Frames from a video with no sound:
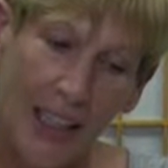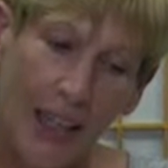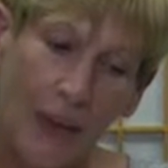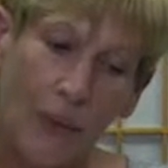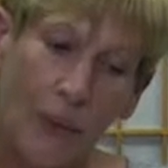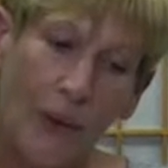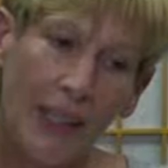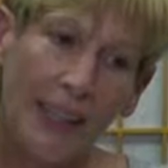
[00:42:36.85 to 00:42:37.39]

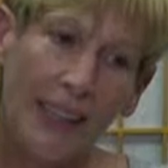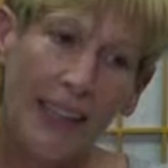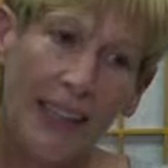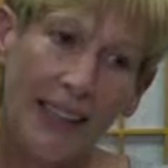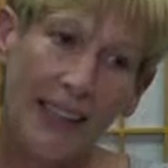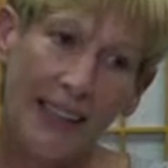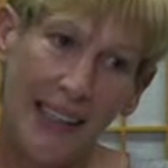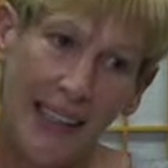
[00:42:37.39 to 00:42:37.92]
One of the
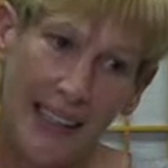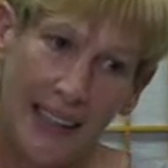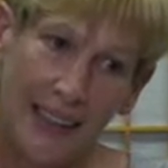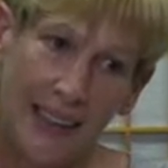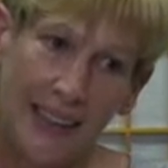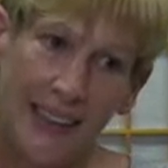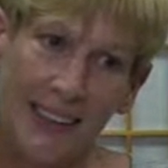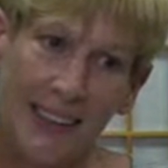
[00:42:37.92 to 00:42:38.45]

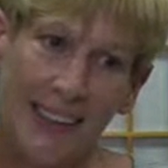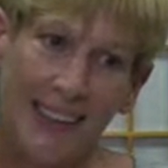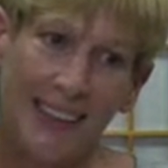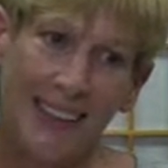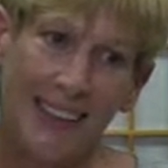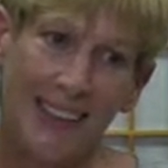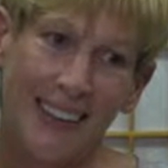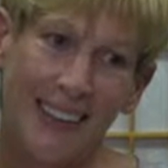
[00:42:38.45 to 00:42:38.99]
things
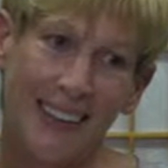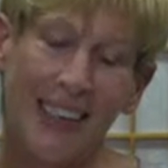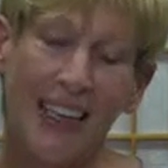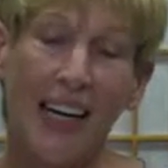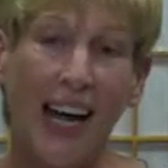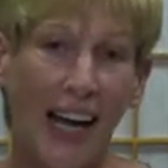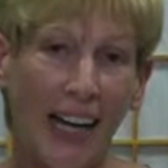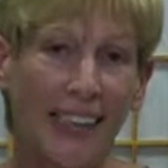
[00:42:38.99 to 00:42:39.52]

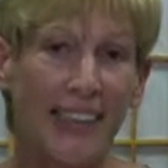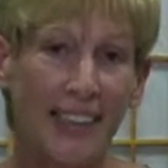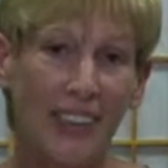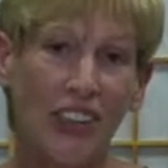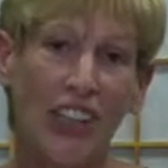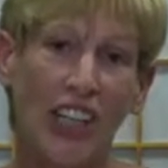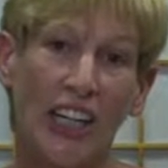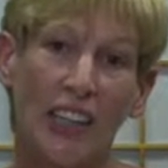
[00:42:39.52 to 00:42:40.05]
that I
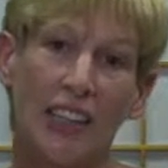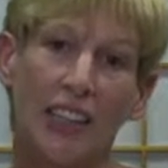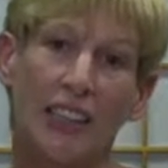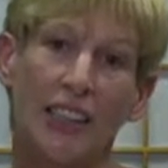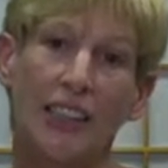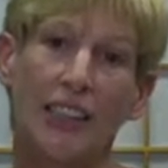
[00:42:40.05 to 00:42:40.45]
suggest